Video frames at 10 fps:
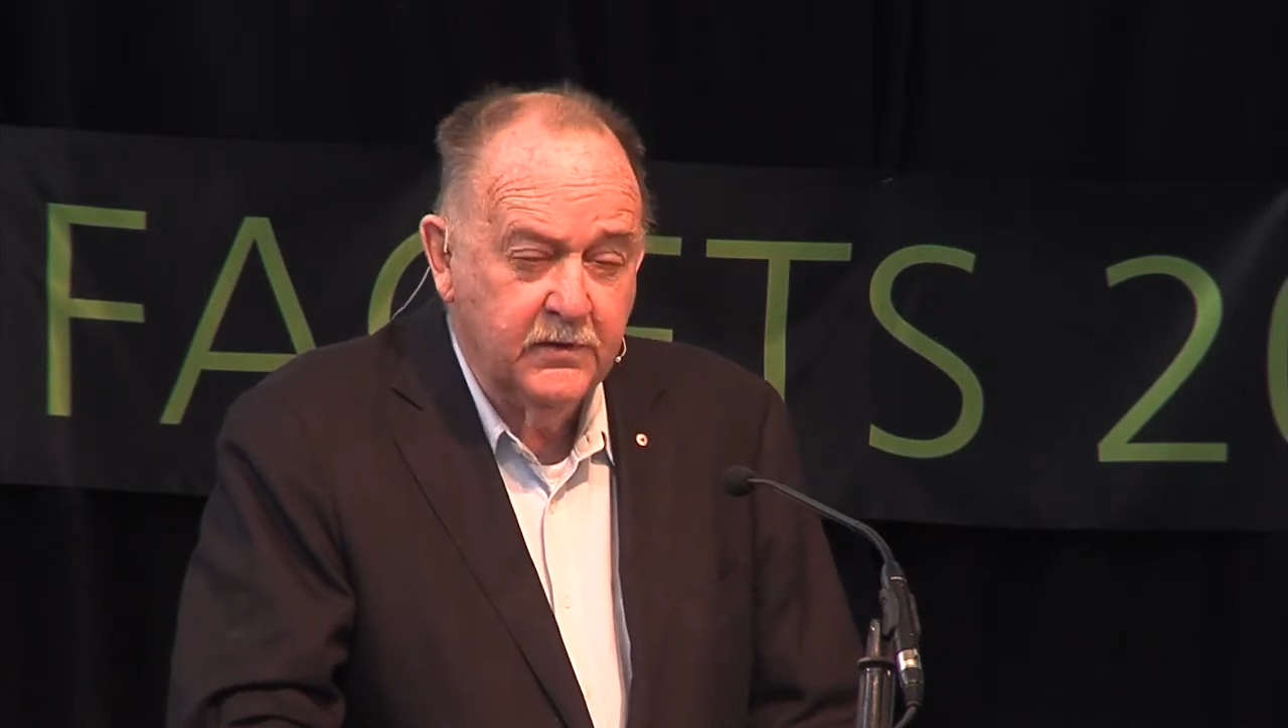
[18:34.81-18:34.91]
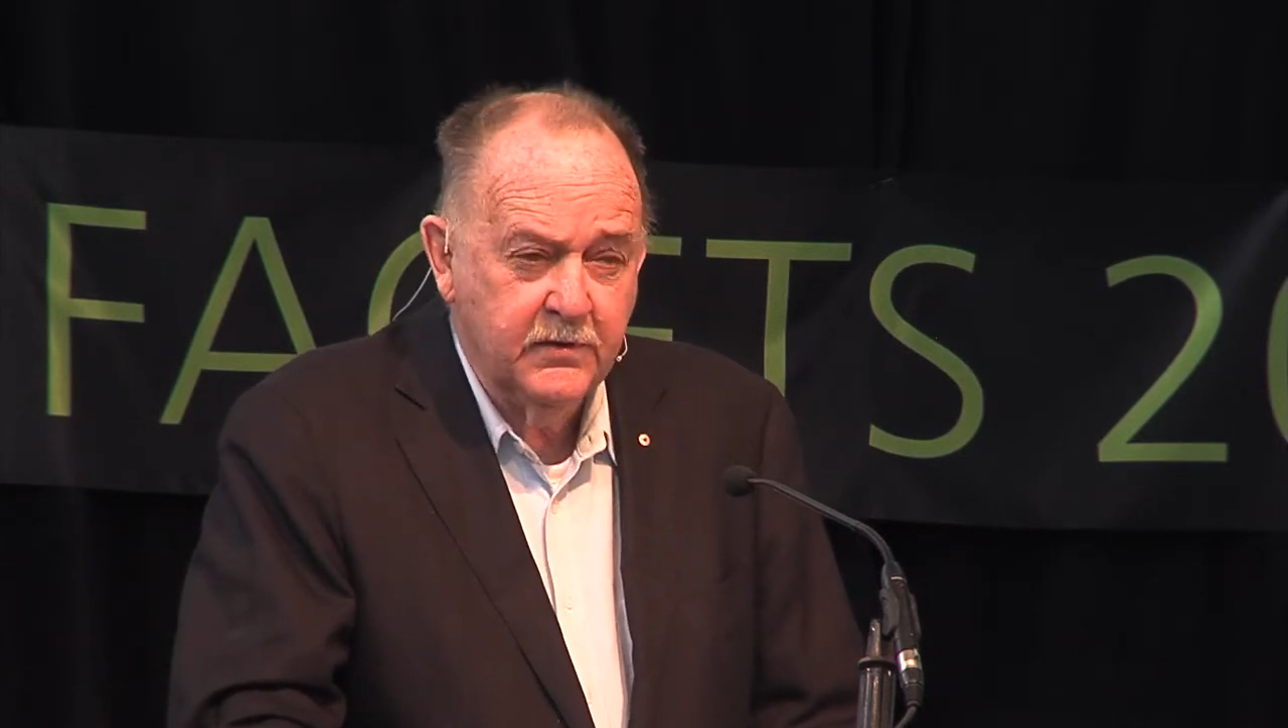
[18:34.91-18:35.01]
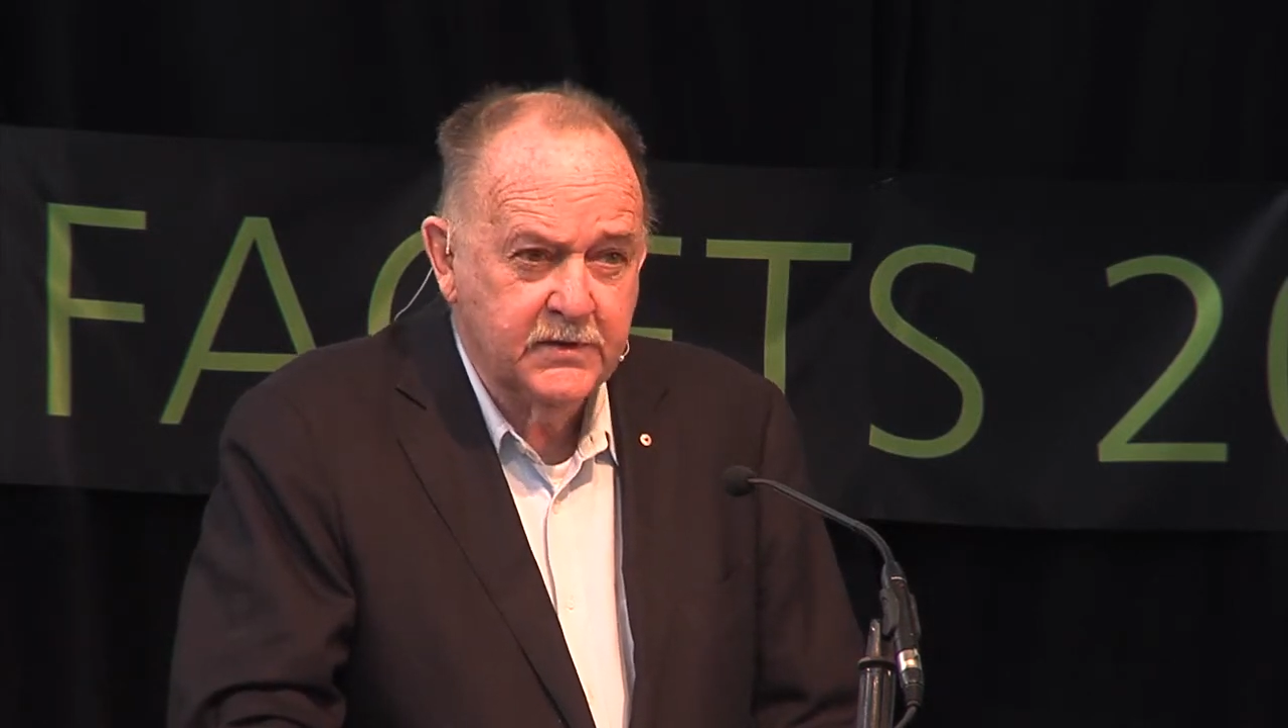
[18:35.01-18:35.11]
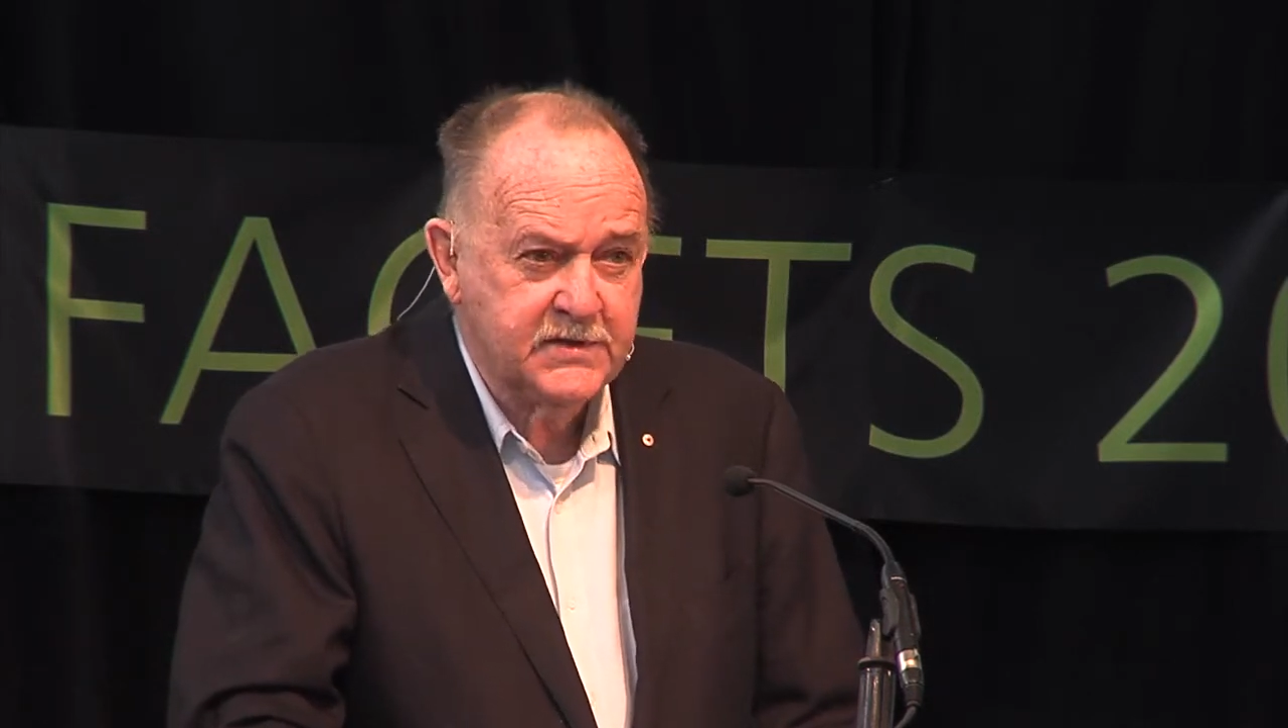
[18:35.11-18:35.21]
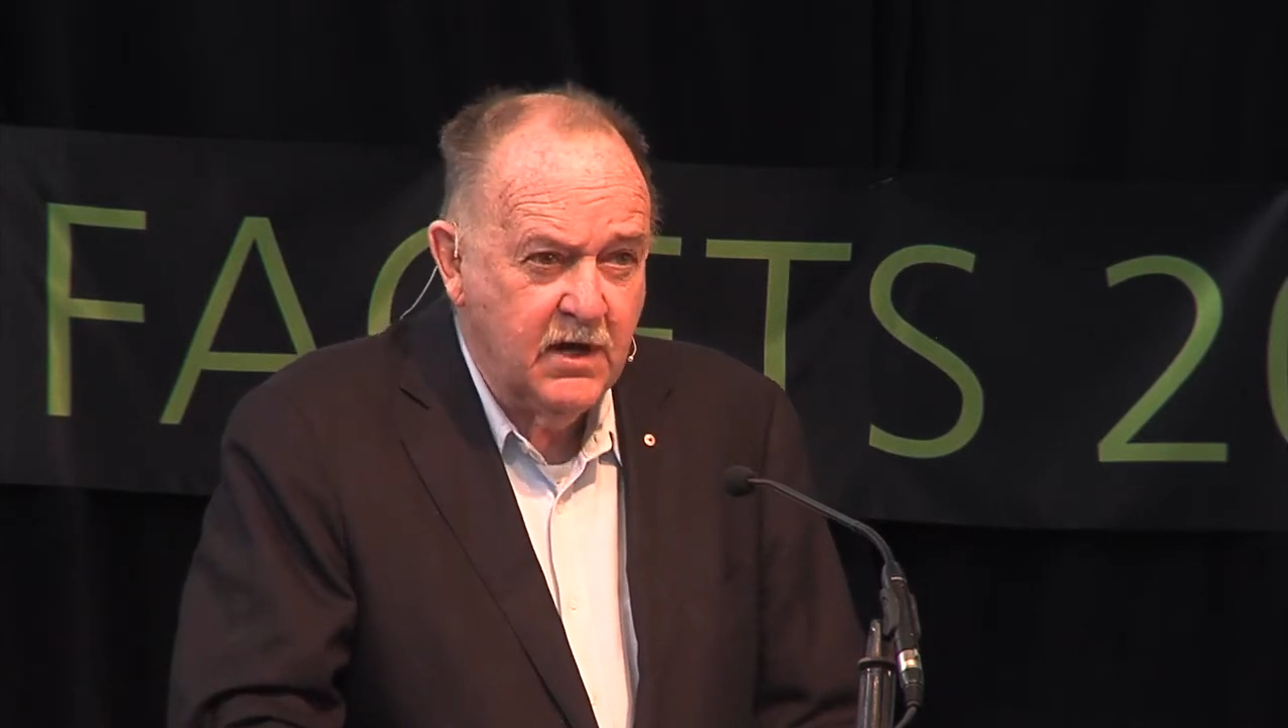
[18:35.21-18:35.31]

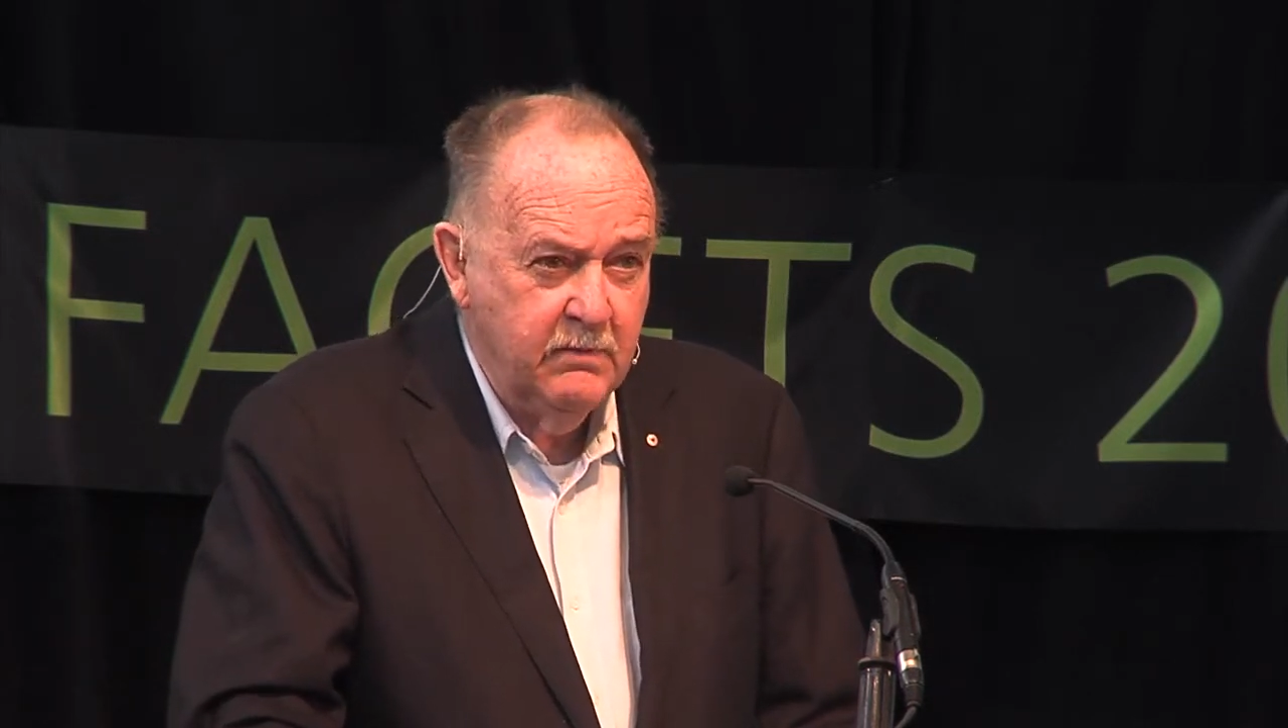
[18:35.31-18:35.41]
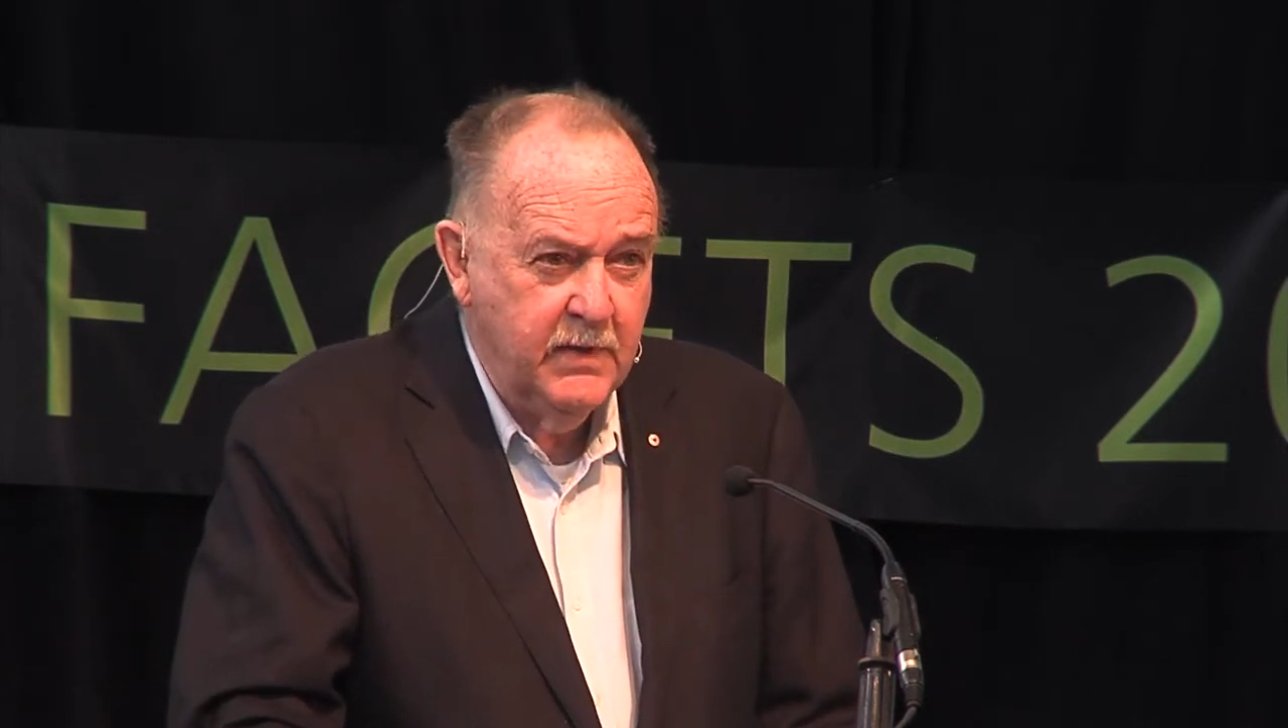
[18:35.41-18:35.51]
There are so